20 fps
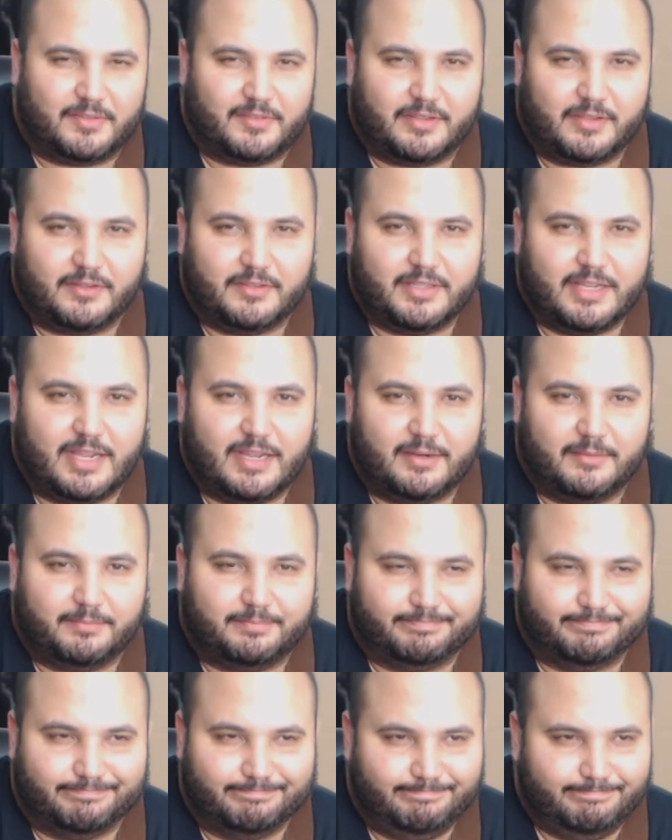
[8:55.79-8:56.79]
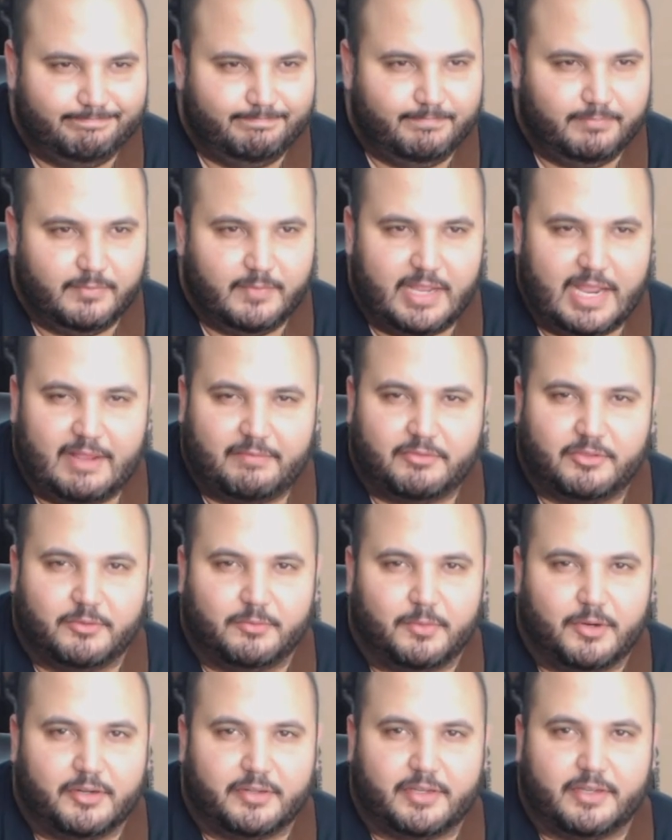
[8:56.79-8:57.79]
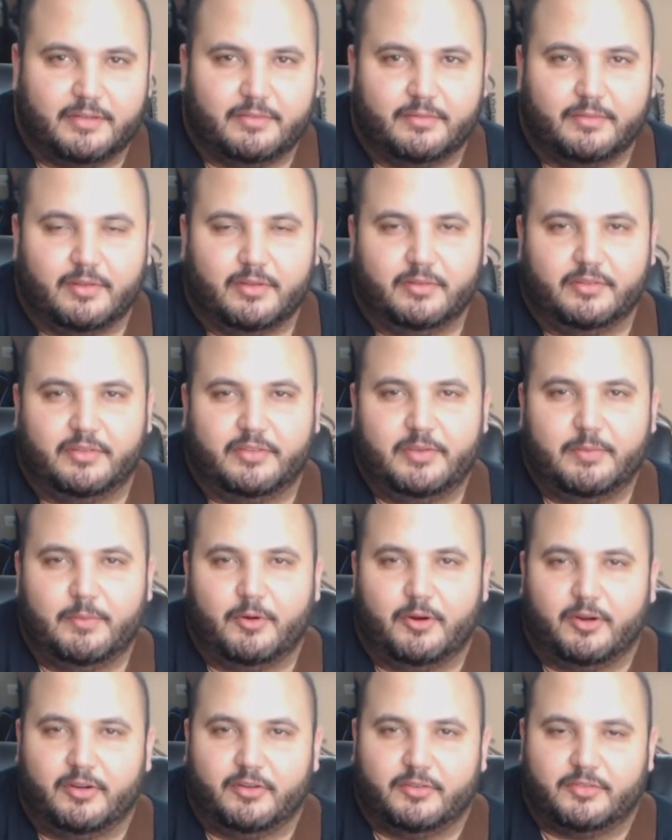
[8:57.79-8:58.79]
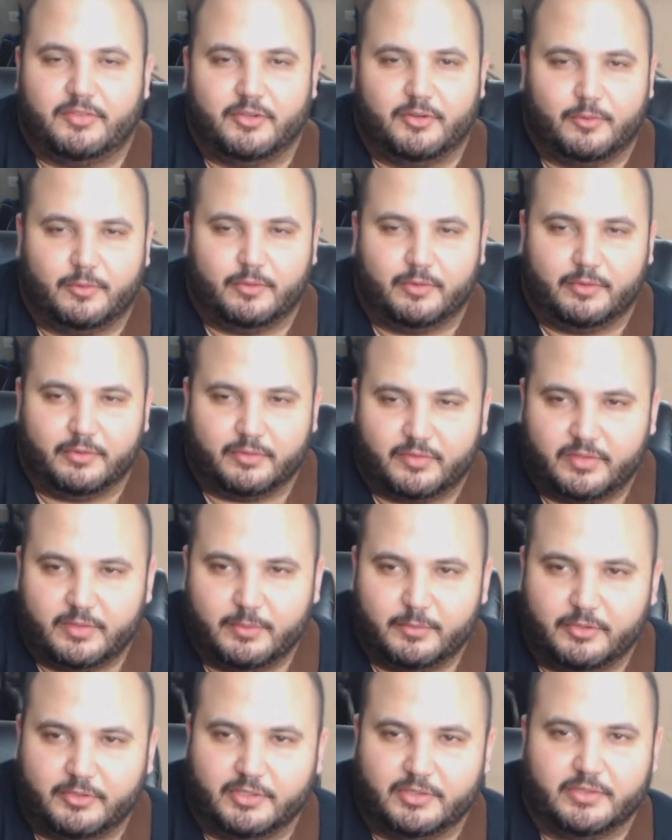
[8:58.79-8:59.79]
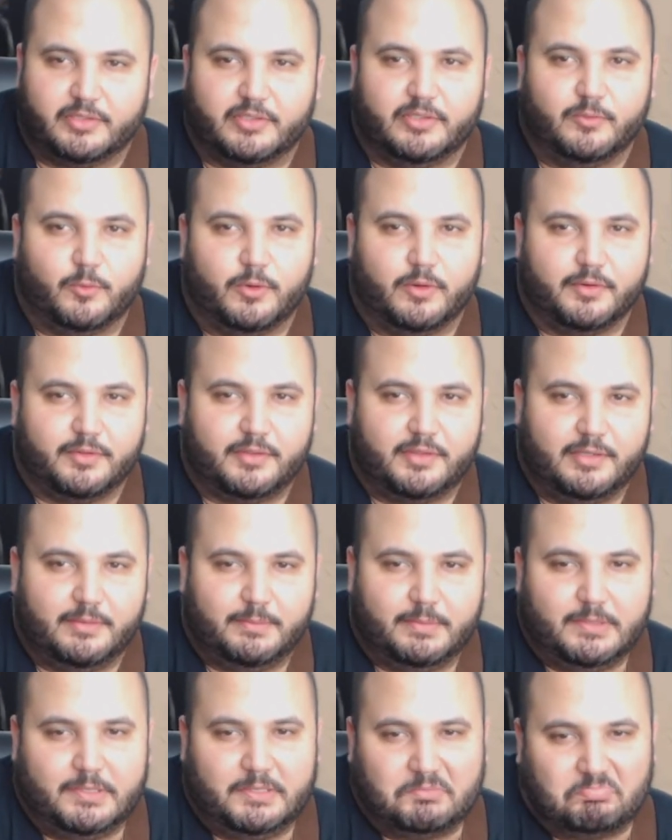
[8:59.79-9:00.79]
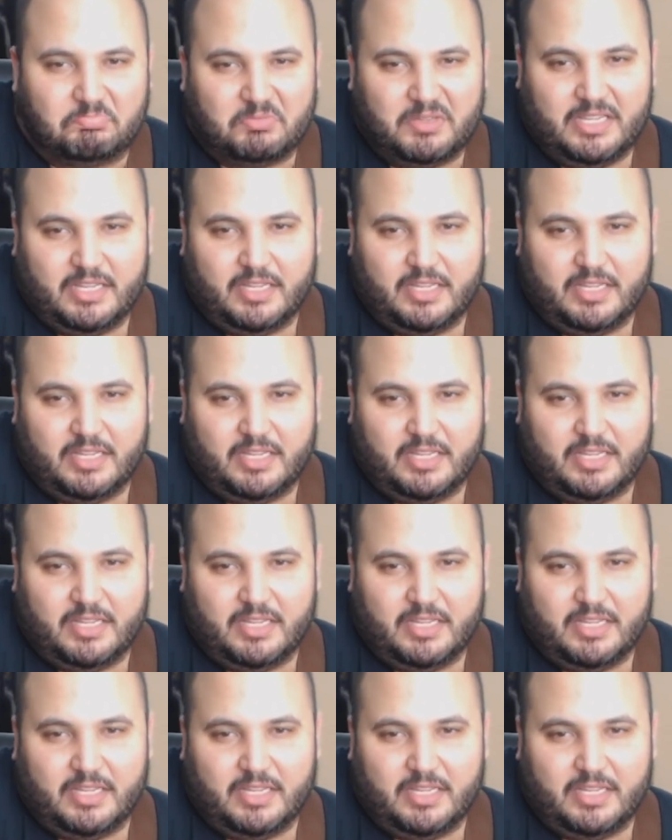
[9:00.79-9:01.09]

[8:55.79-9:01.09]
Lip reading: Still not aftermarket DiMarzio or Seymour Duncan worthy, but